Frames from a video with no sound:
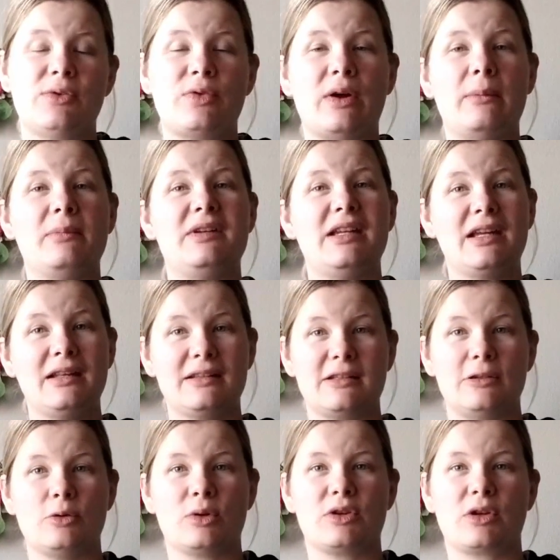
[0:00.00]
from
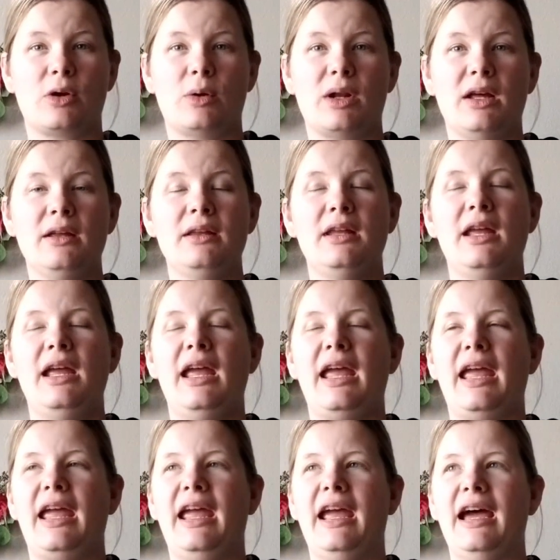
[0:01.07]
Dickinson, North Dakota,
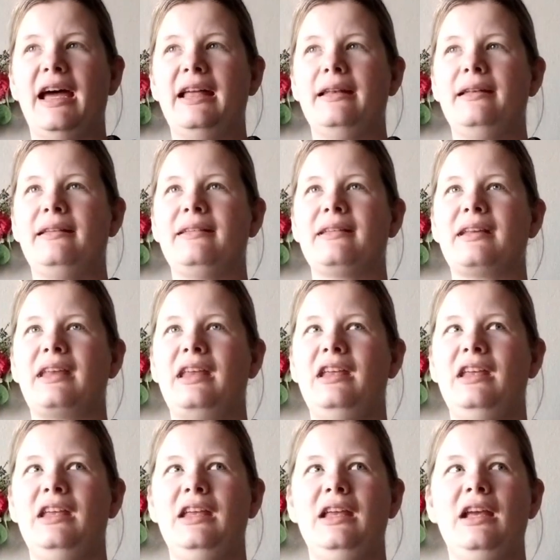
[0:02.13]
and
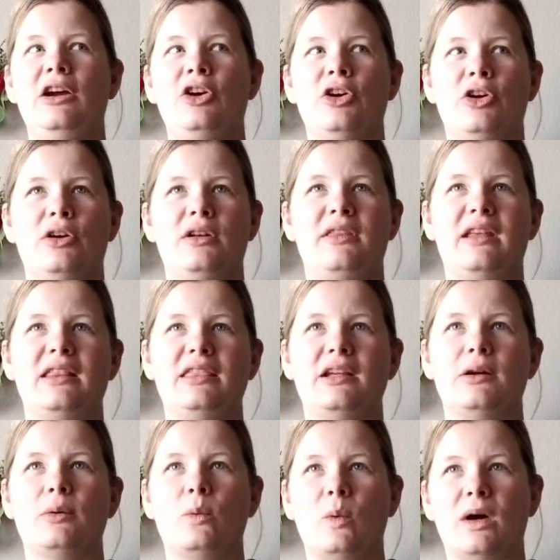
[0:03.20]
he heard that
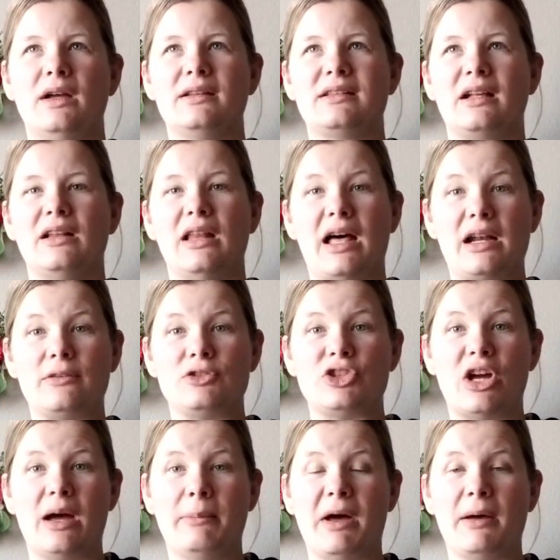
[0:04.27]
there was a lot of
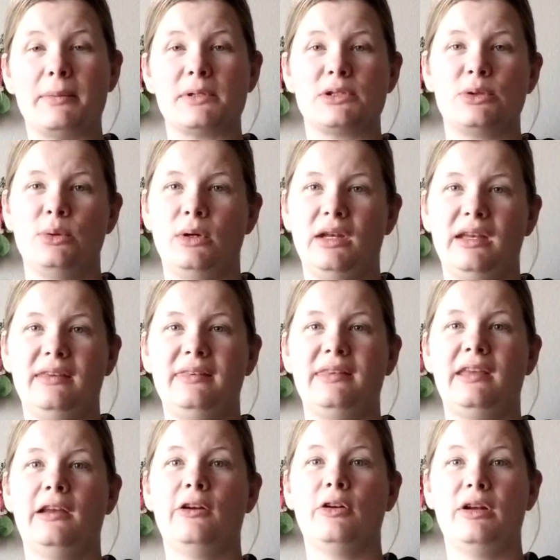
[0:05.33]
job opportunities
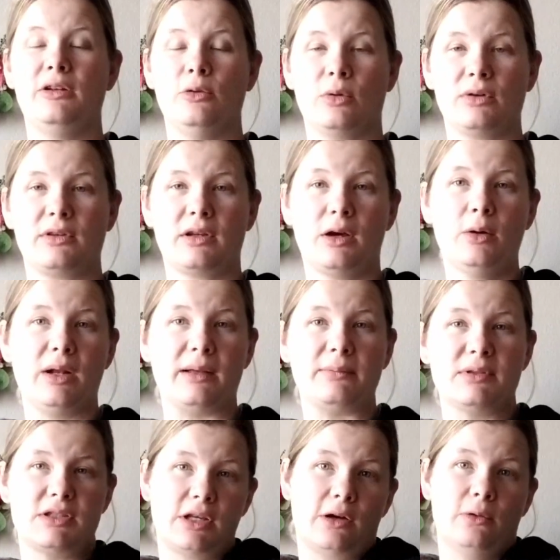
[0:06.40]
here in North Dakota.
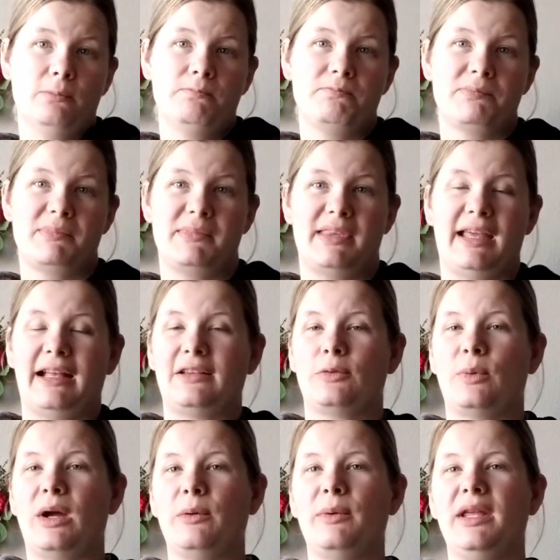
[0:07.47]
So that's
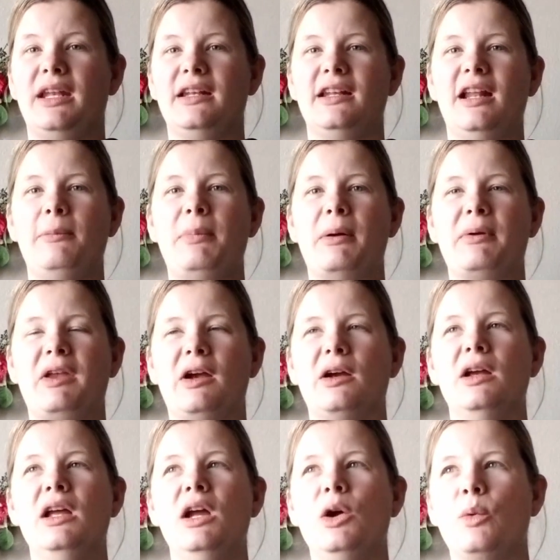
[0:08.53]
why we ended up out
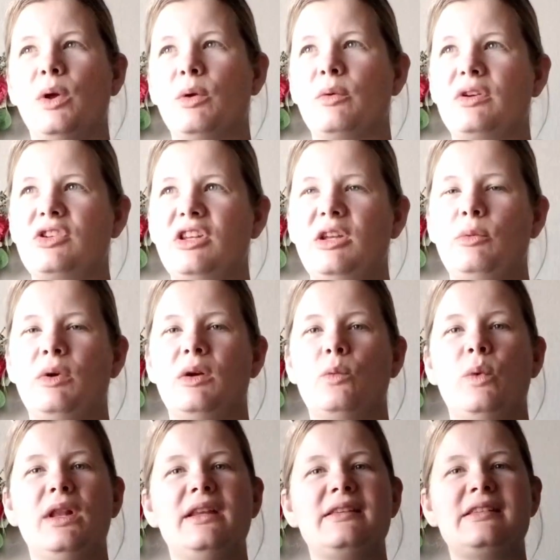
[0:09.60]
here. We originally were in
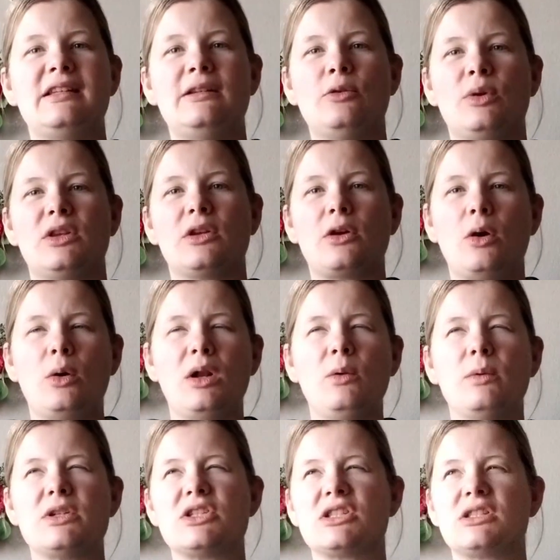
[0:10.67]
Williston, North Dakota,
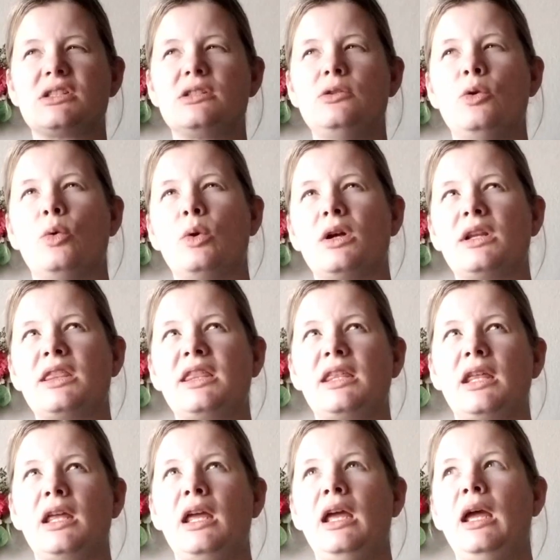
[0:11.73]
which is
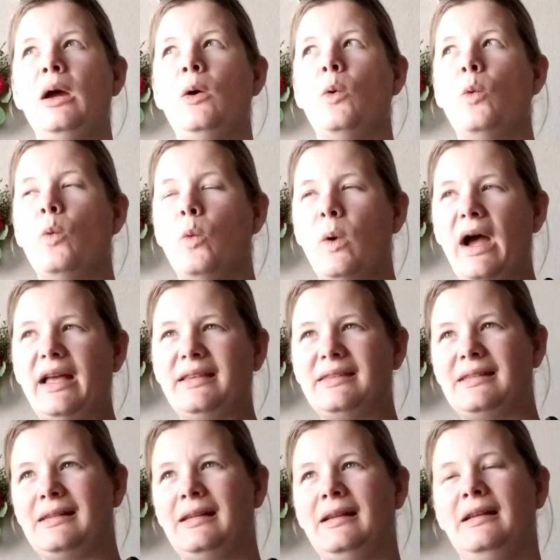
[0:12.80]

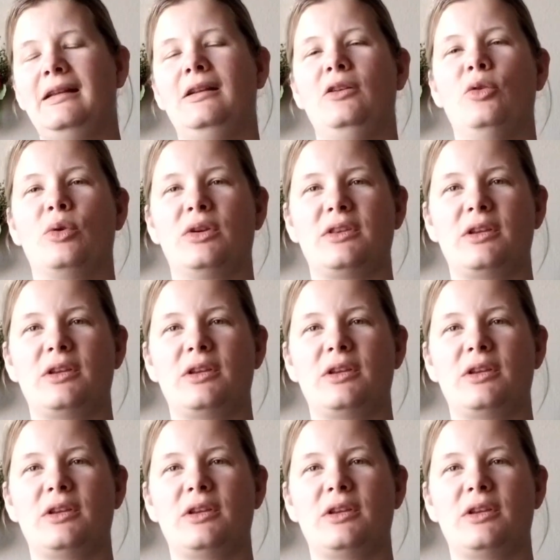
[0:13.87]
northwest North